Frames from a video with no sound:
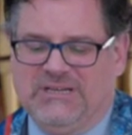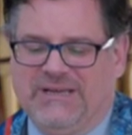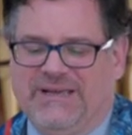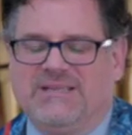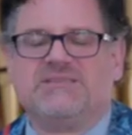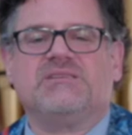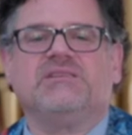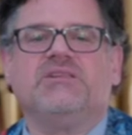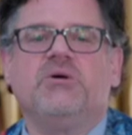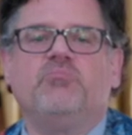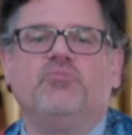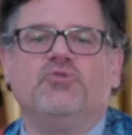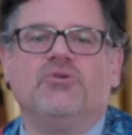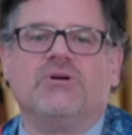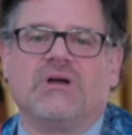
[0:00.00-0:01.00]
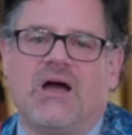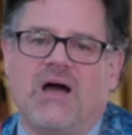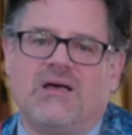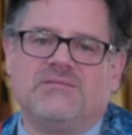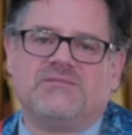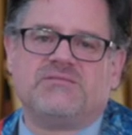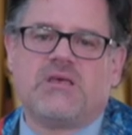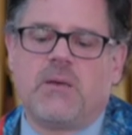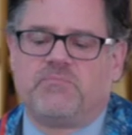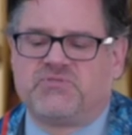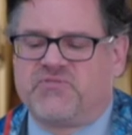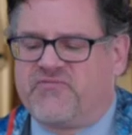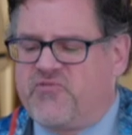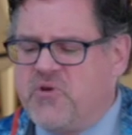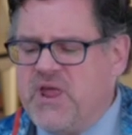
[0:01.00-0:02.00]
Its liberal
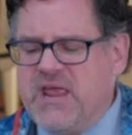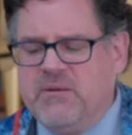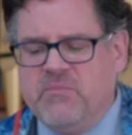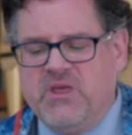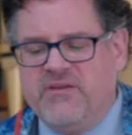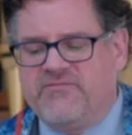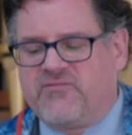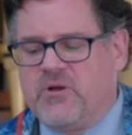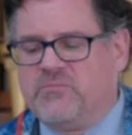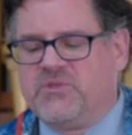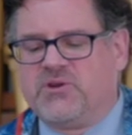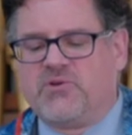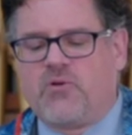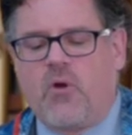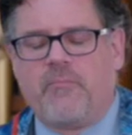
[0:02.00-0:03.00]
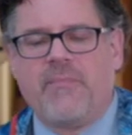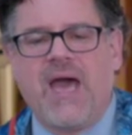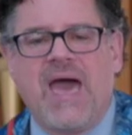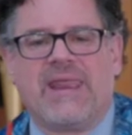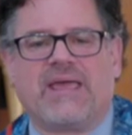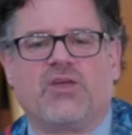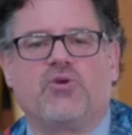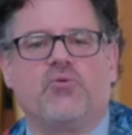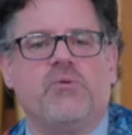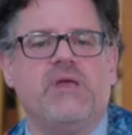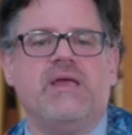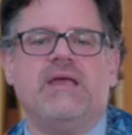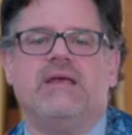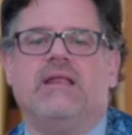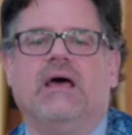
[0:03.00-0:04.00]
concepts freed me from the dogmatic
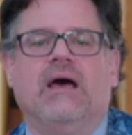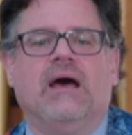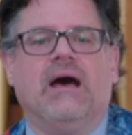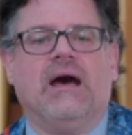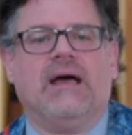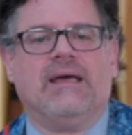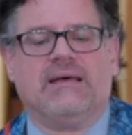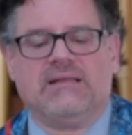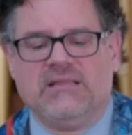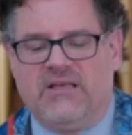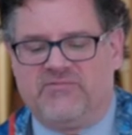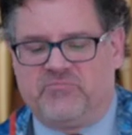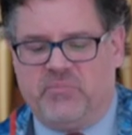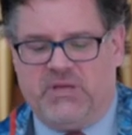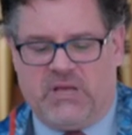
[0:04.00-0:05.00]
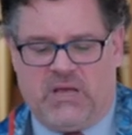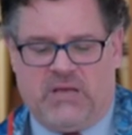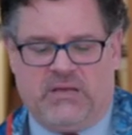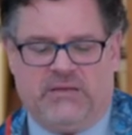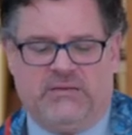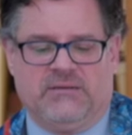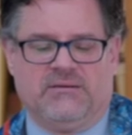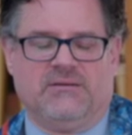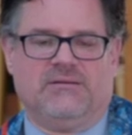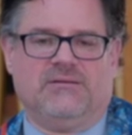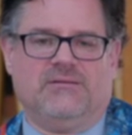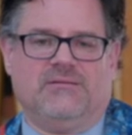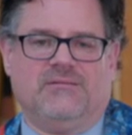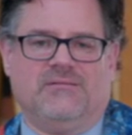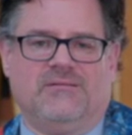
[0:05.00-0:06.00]
creed I had left behind.
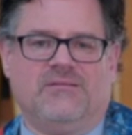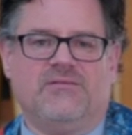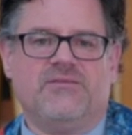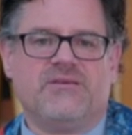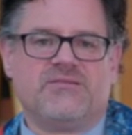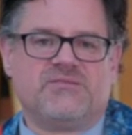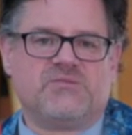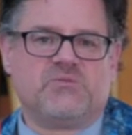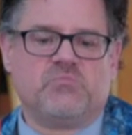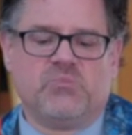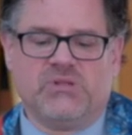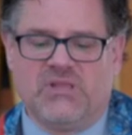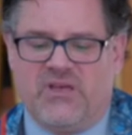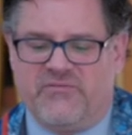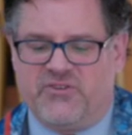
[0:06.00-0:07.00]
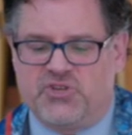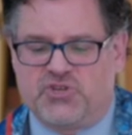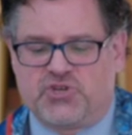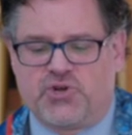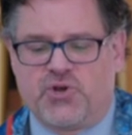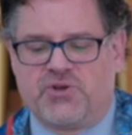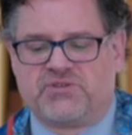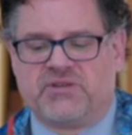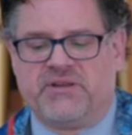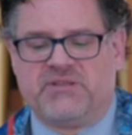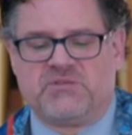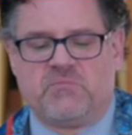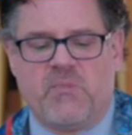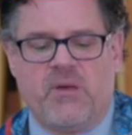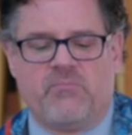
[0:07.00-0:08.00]
This beloved church and
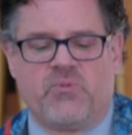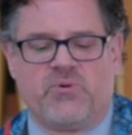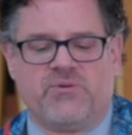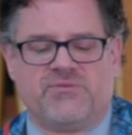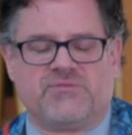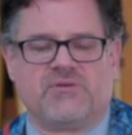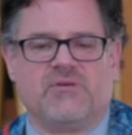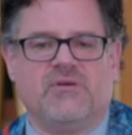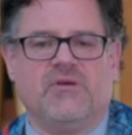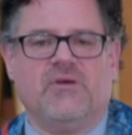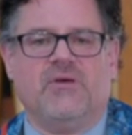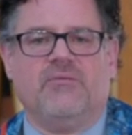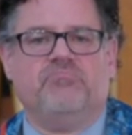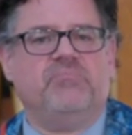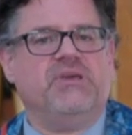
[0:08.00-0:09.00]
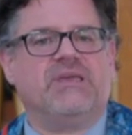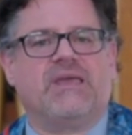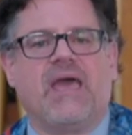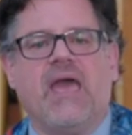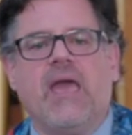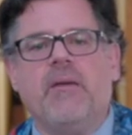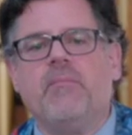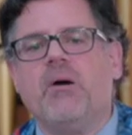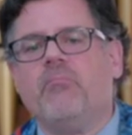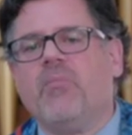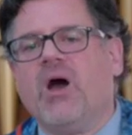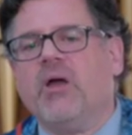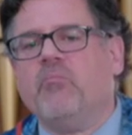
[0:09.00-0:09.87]
its members became my